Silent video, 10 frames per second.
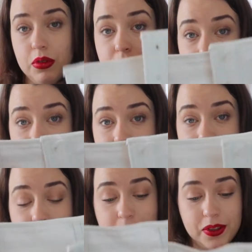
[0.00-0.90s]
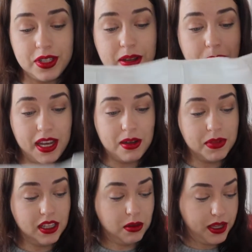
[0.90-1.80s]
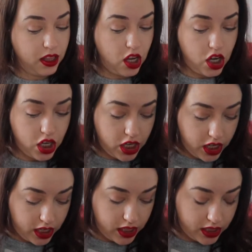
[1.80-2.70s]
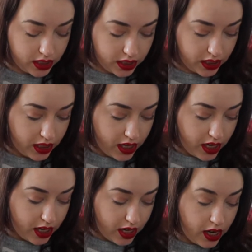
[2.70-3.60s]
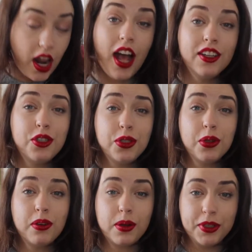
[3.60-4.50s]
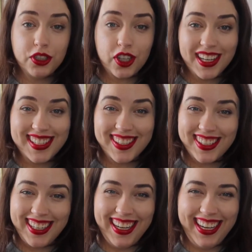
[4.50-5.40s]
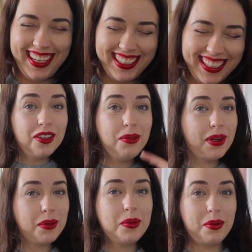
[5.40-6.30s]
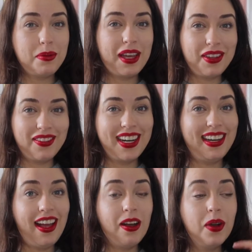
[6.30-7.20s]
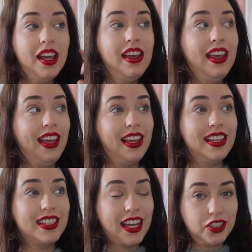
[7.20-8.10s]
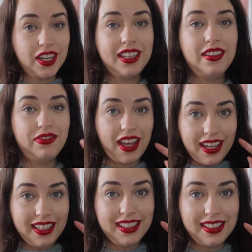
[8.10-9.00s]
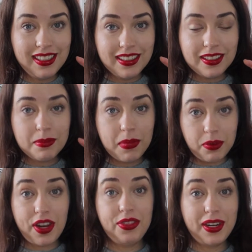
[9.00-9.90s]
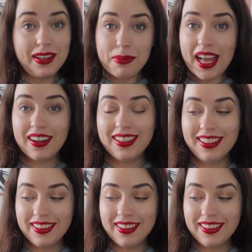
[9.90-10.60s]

we'll remake those, make them a little bit longer, not do a ribbon drawstring. The only problem I'm having right now is I tried to find my red threaded pattern